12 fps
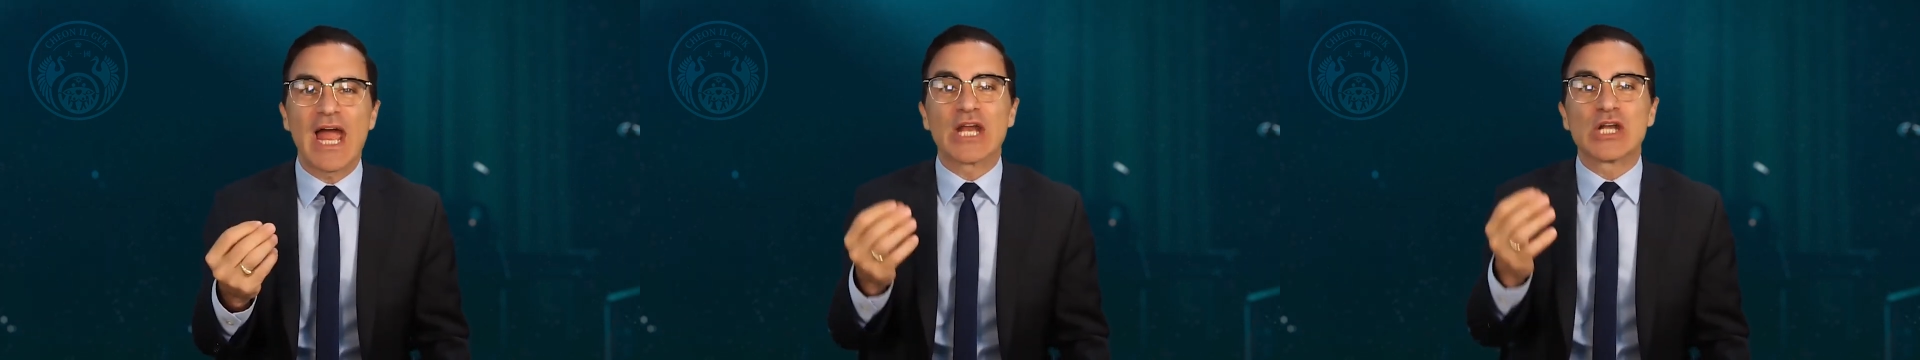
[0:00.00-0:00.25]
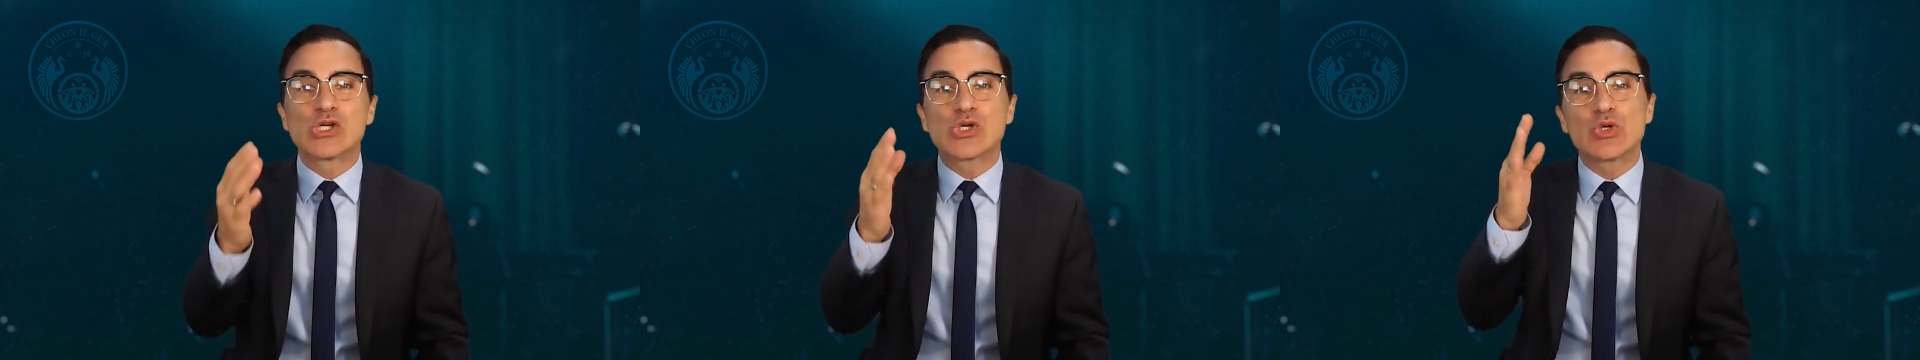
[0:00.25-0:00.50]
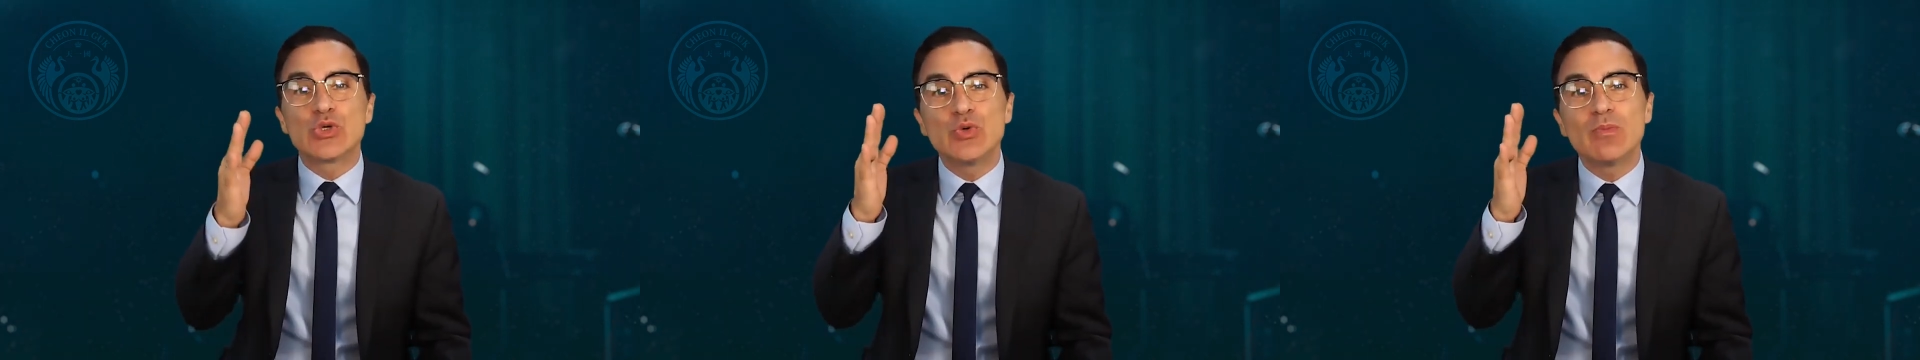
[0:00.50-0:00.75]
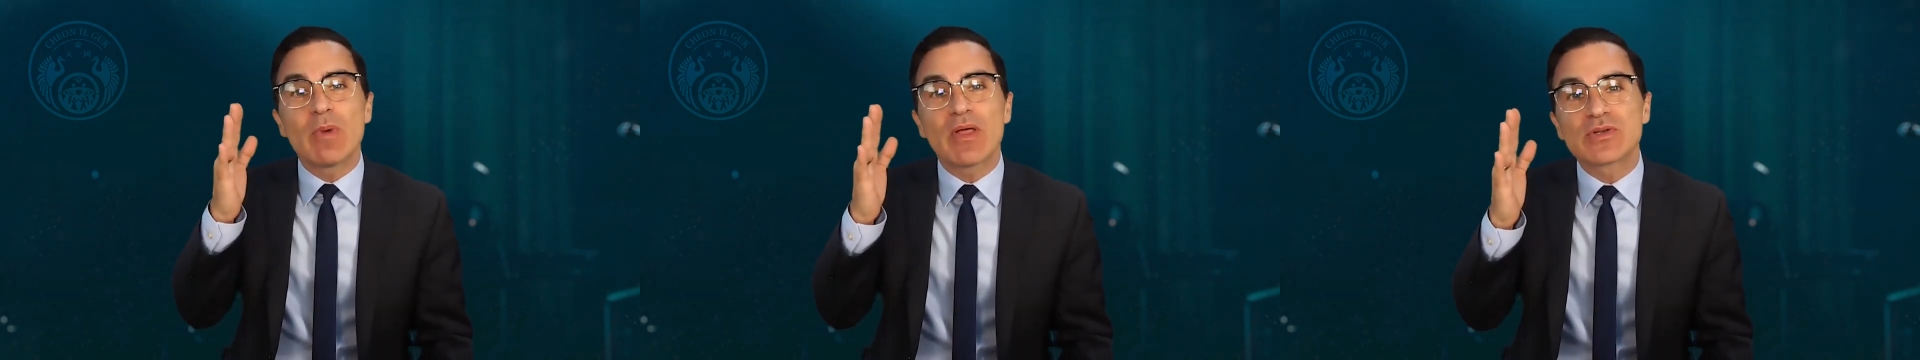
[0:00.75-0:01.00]
And
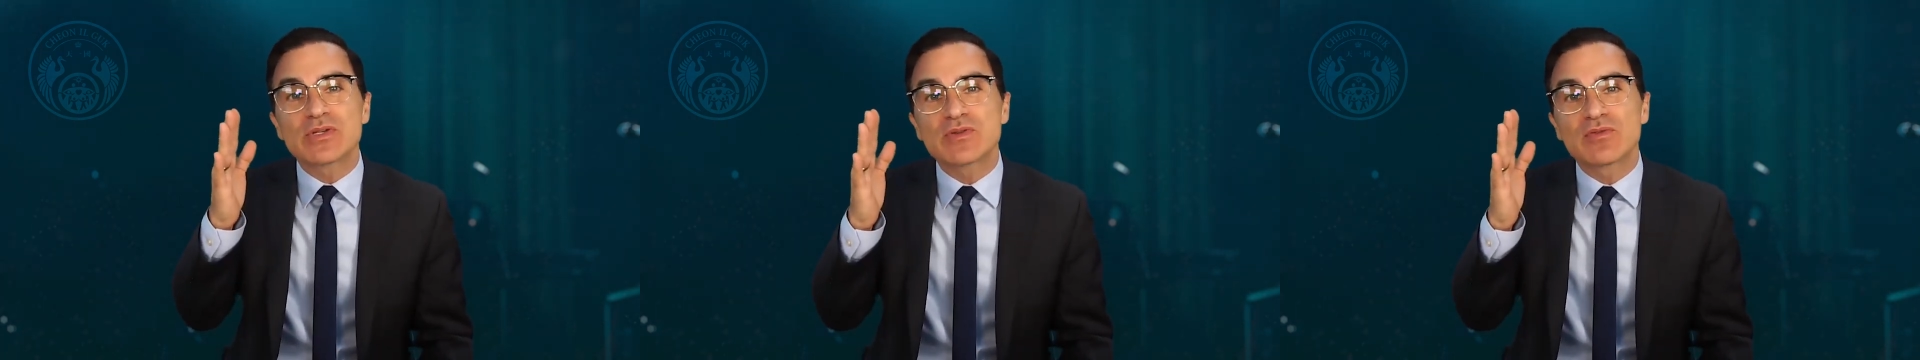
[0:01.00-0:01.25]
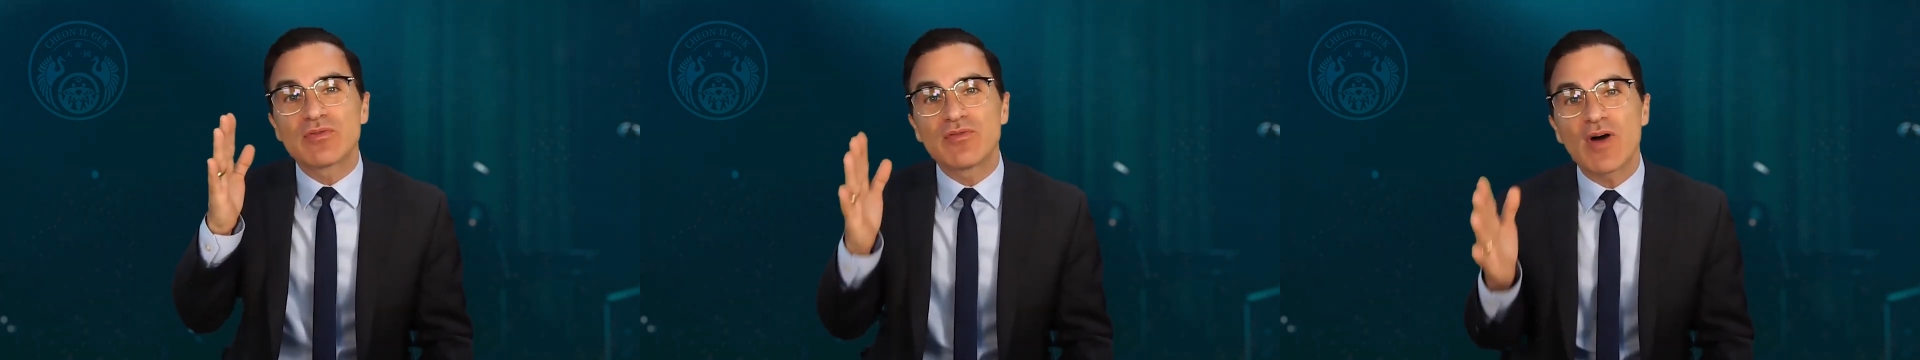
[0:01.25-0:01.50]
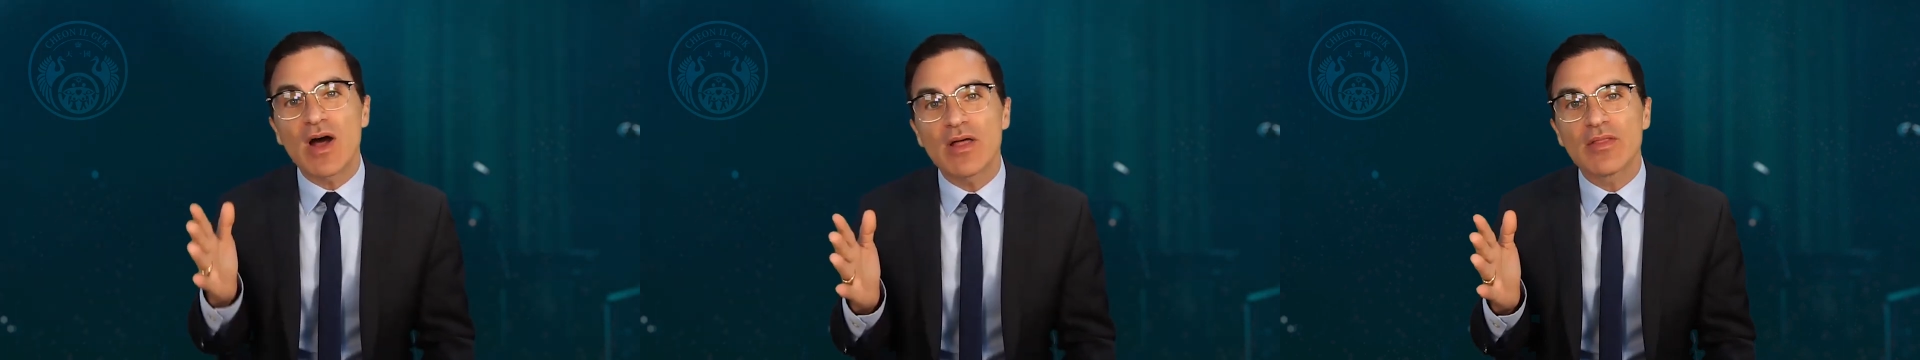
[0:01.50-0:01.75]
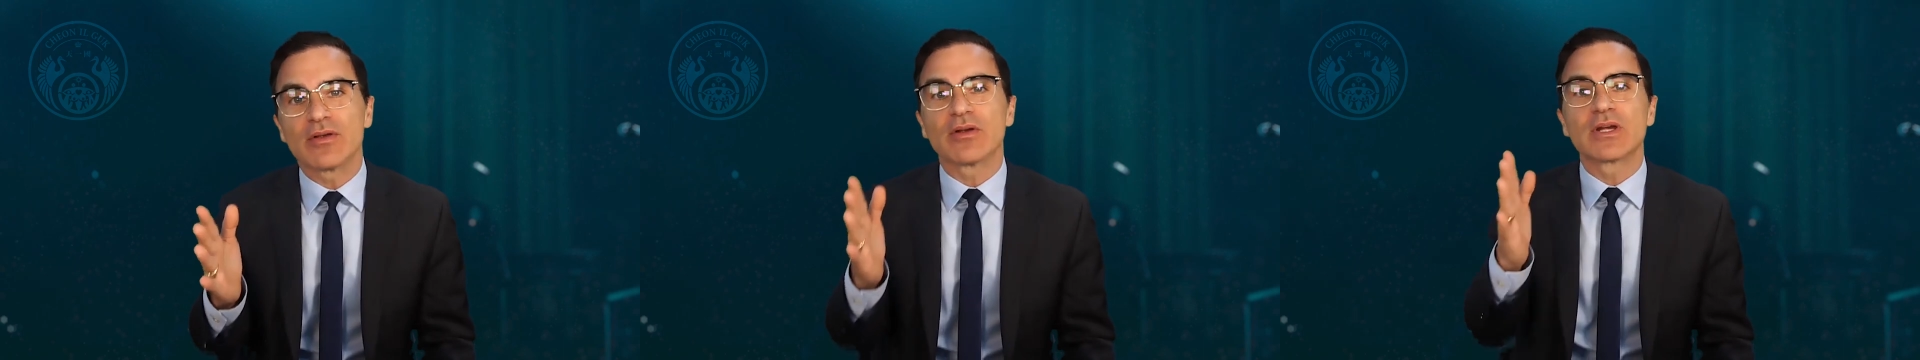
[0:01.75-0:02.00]
True Mother's
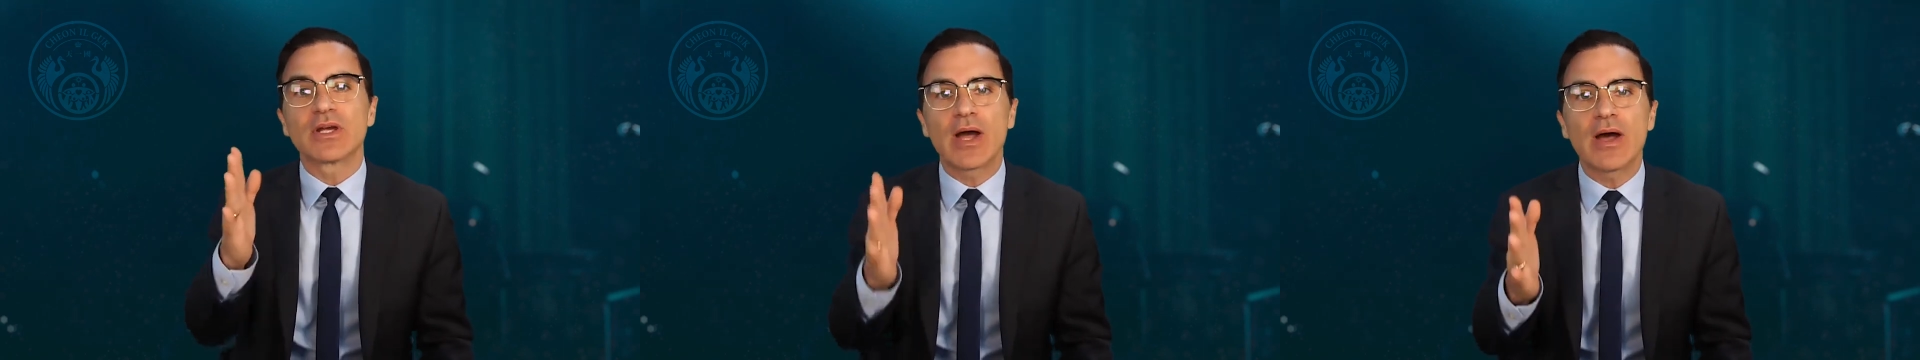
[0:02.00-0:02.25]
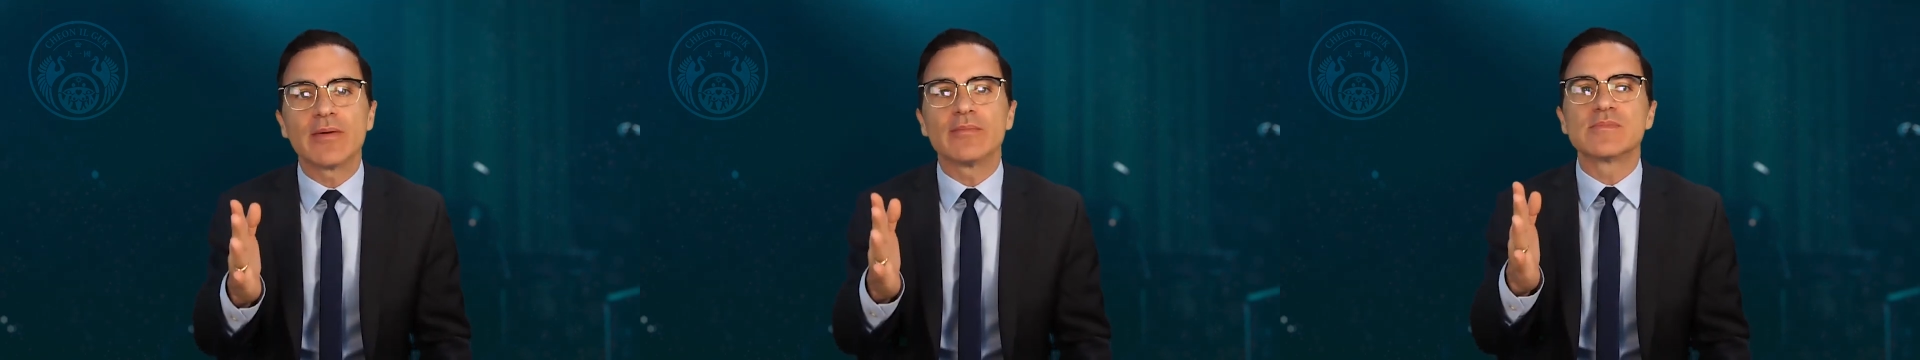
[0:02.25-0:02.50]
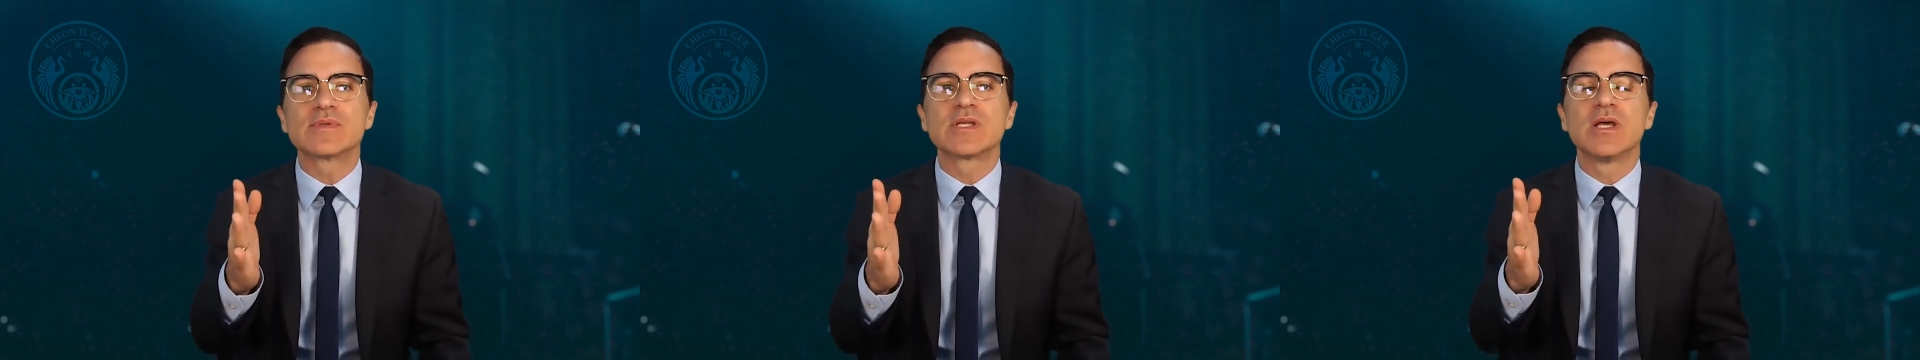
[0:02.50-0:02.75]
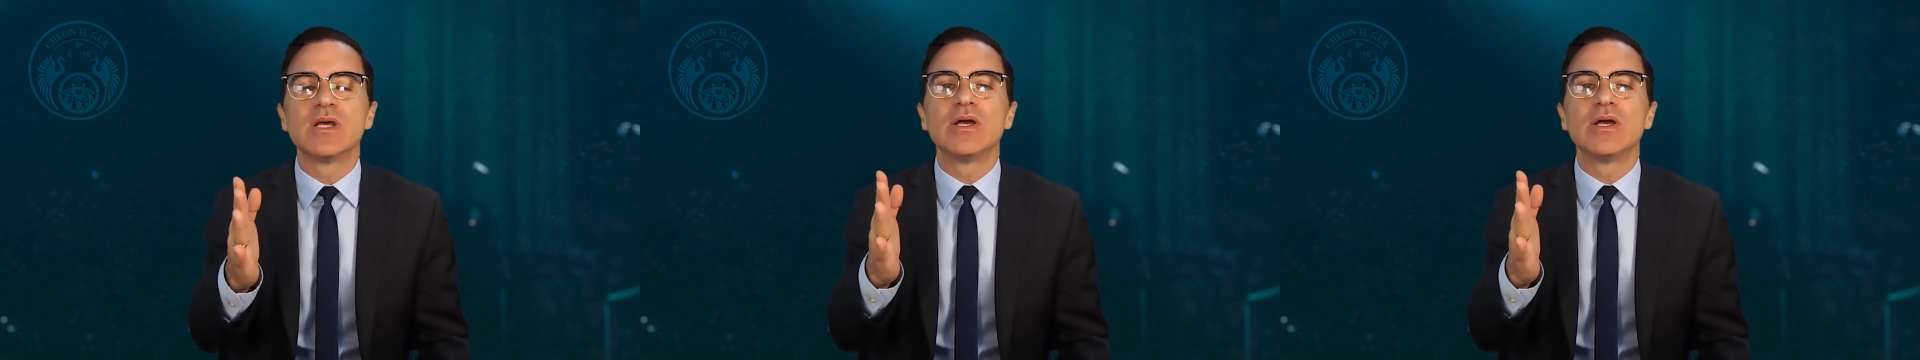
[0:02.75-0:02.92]
father comes